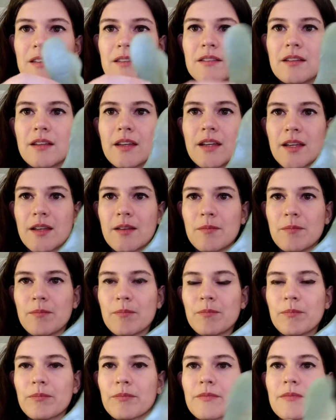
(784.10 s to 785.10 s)
and
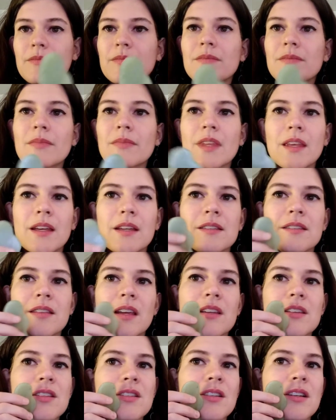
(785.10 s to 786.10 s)
a
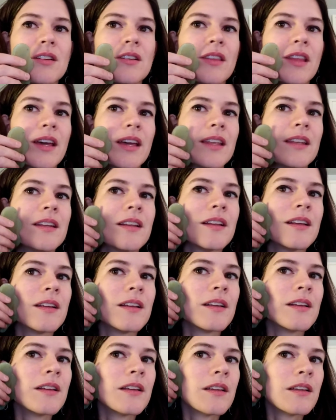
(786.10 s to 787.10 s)
texture that
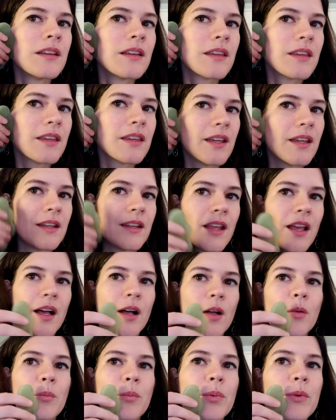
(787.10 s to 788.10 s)
can
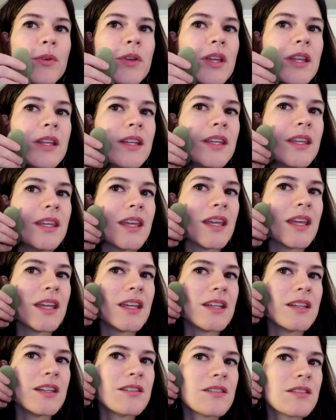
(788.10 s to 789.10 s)
help
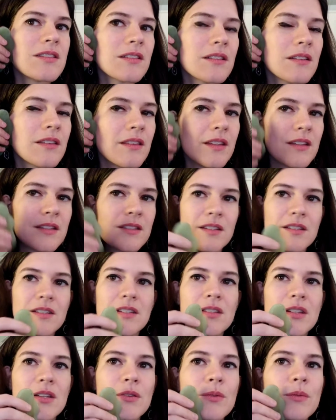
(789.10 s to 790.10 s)
engage the
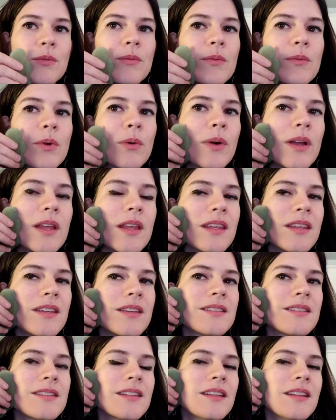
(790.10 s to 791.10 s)
tissue quite
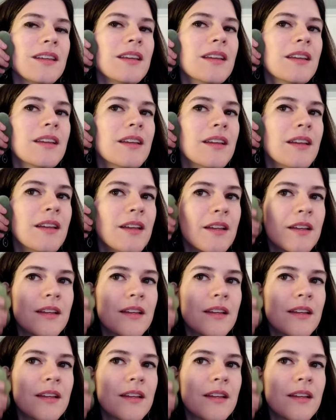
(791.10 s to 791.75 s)
easily.